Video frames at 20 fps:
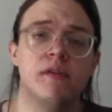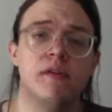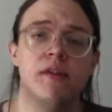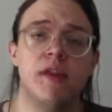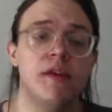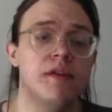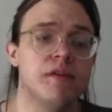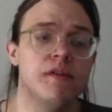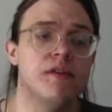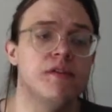
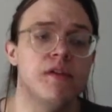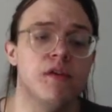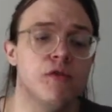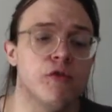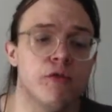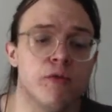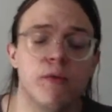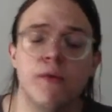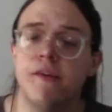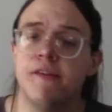That's just a
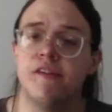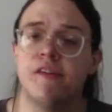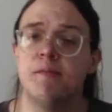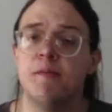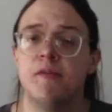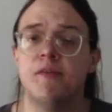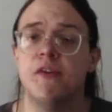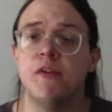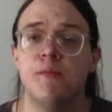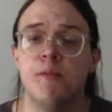truism
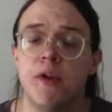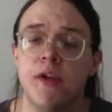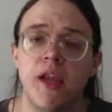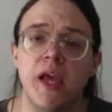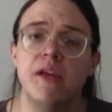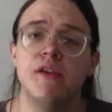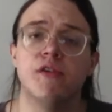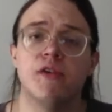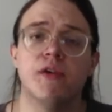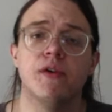of human
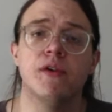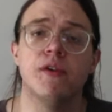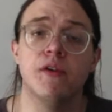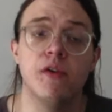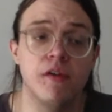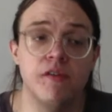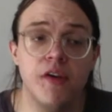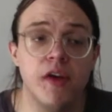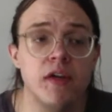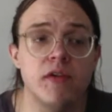nature.
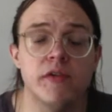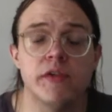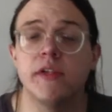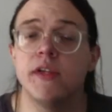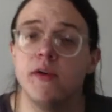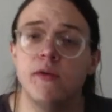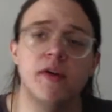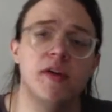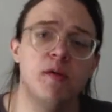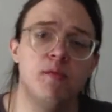You're eventually
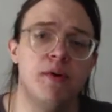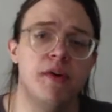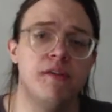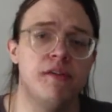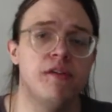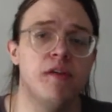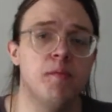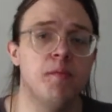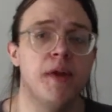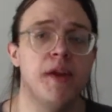going to piss
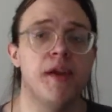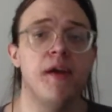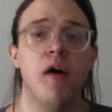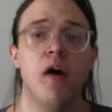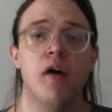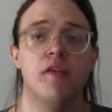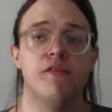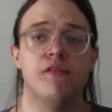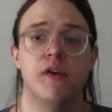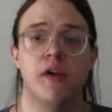somebody
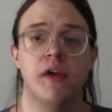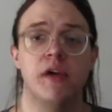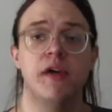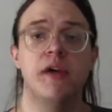off.